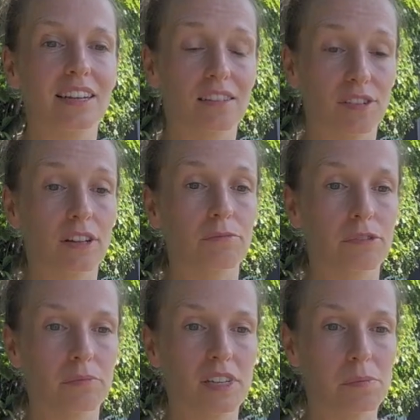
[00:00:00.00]
start them
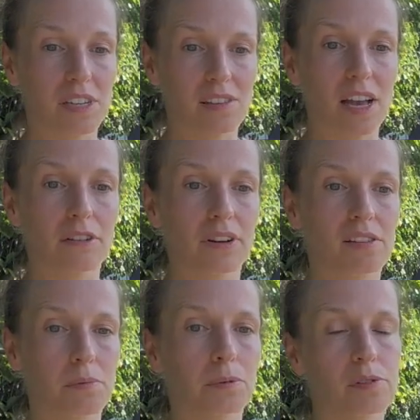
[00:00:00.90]
from seed myself, as
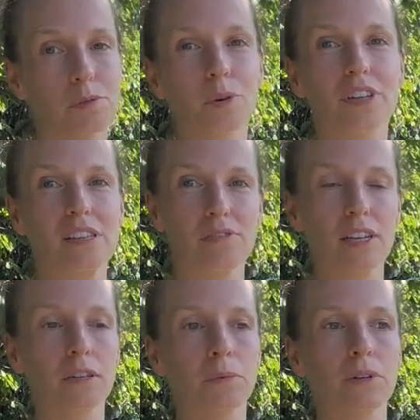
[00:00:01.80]
opposed to what is
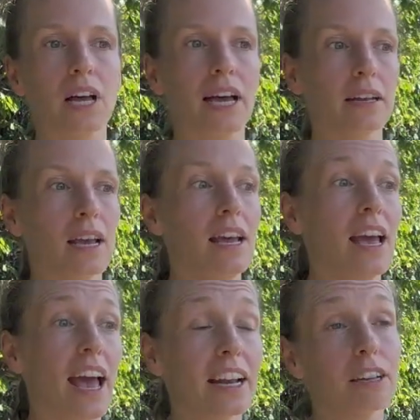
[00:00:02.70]
available at
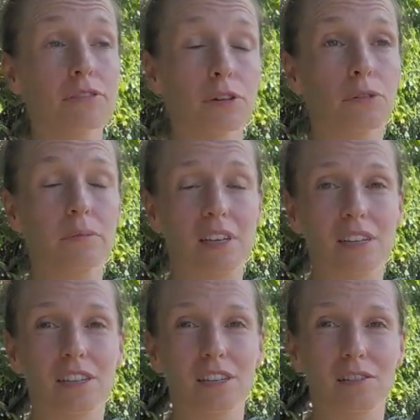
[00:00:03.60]
any of the home
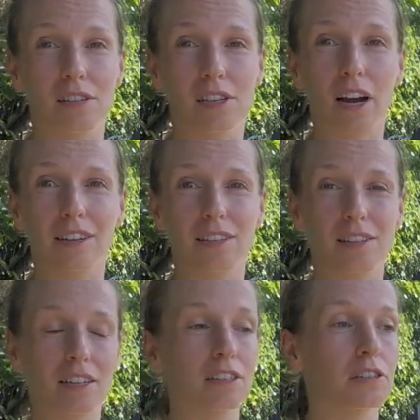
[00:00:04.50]
centres or garden
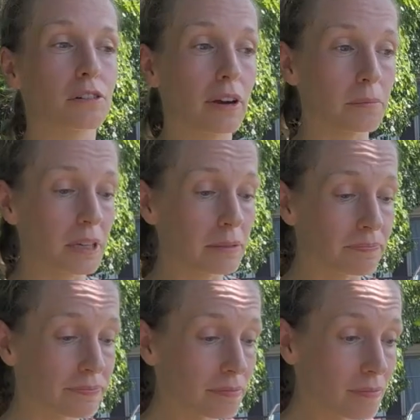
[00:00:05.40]
centres around me.
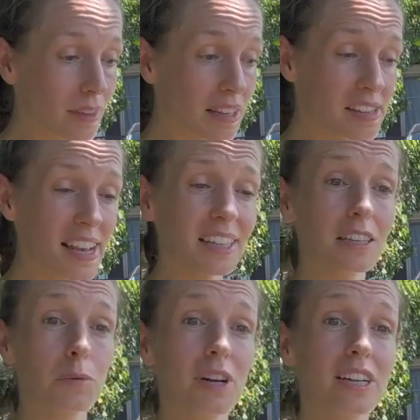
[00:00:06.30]
Secondly,
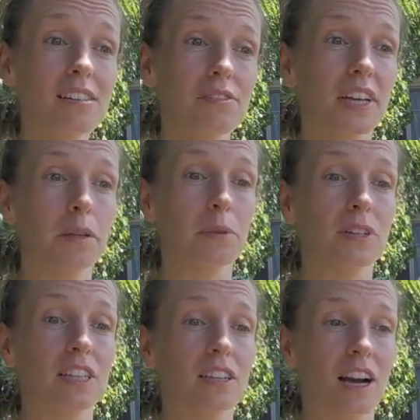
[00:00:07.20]
what is available
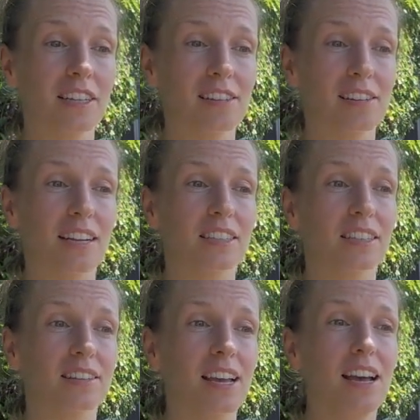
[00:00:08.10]
in the garden
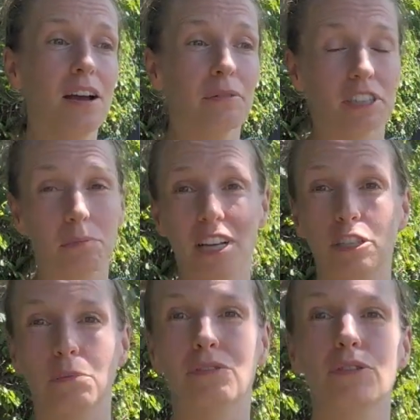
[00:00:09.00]
centres, which I've
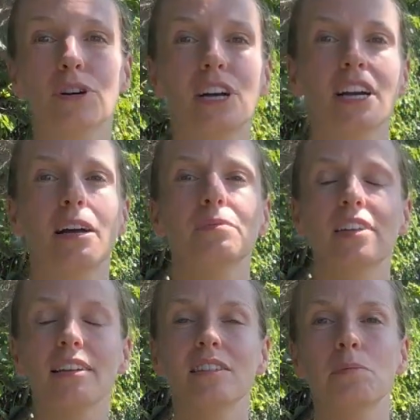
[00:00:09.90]
mentioned before,
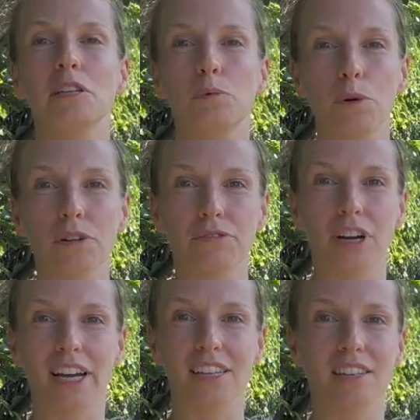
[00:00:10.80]
tends to be dwarf
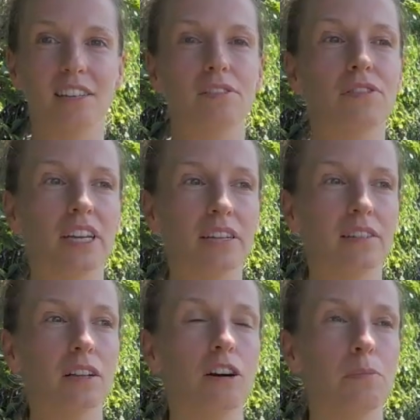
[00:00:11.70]
varieties of things.
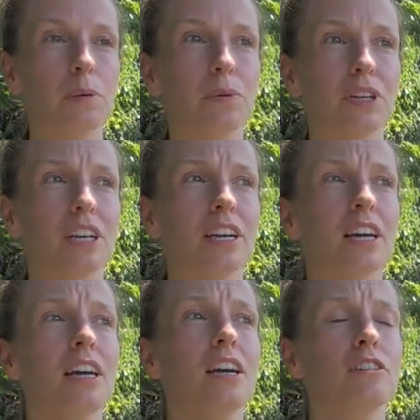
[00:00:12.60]
A lot of people here
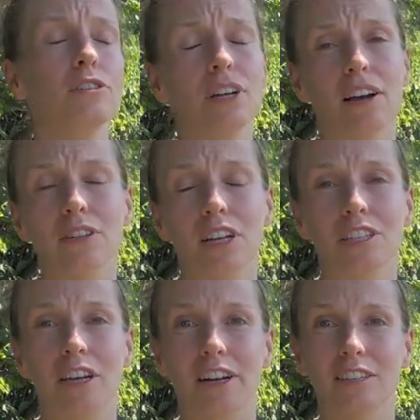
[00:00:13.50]
don't have large
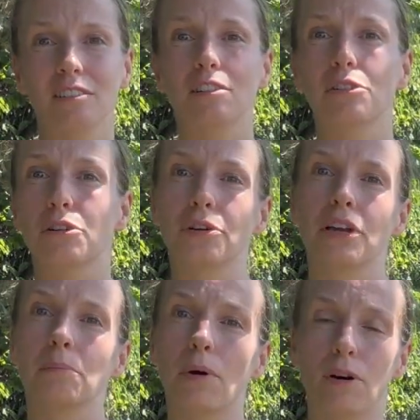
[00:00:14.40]
gardens, so they're growing
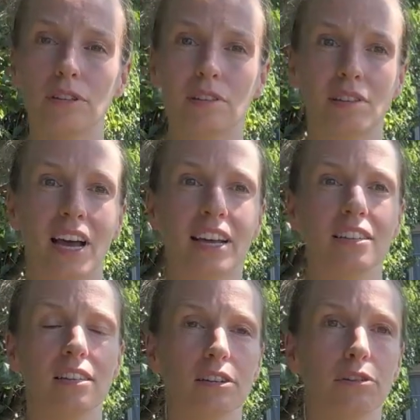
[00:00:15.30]
in pots and
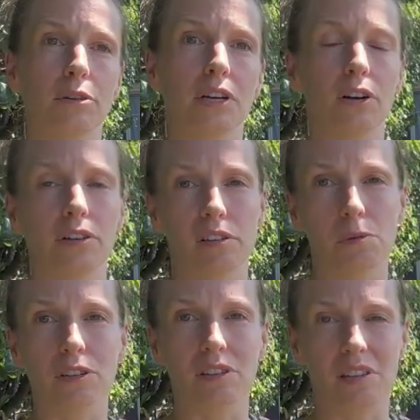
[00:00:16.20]
they're growing on a
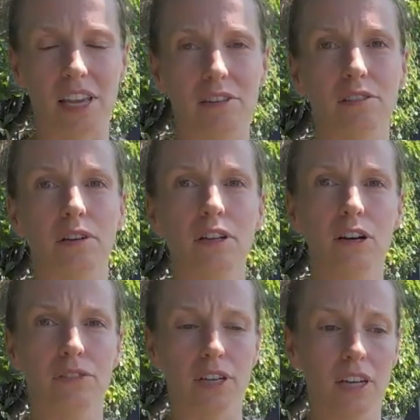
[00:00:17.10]
smaller scale. So a lot
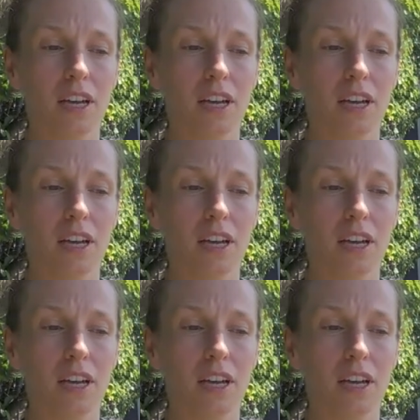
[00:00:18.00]
of the